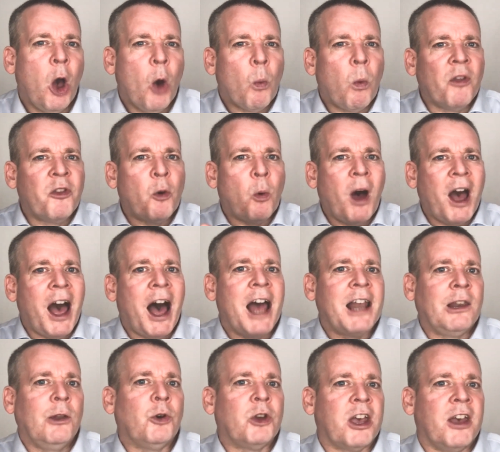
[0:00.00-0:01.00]
Well, the way I
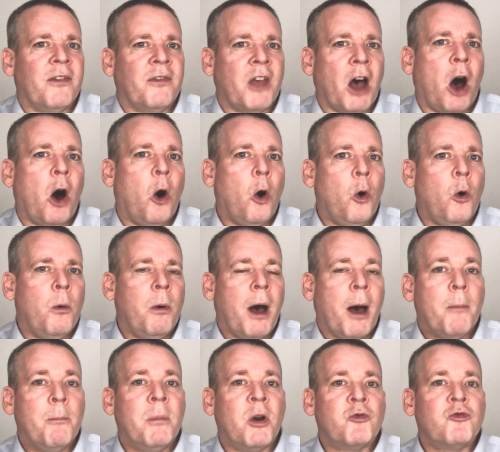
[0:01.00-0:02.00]
look at the whole
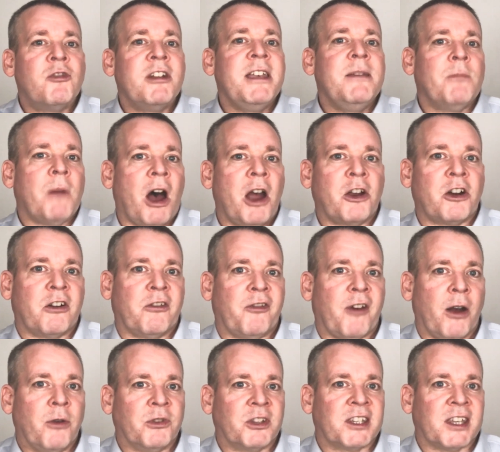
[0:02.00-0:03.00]
Marie
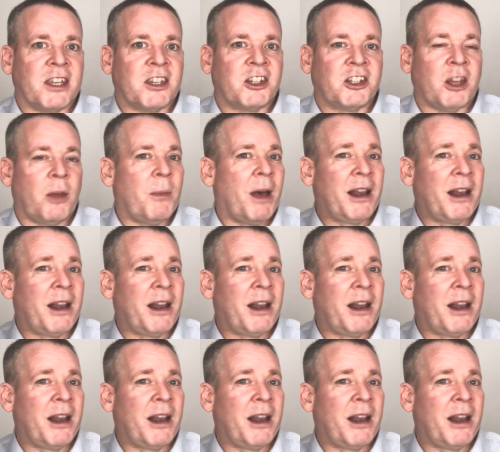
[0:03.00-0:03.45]
microphone system,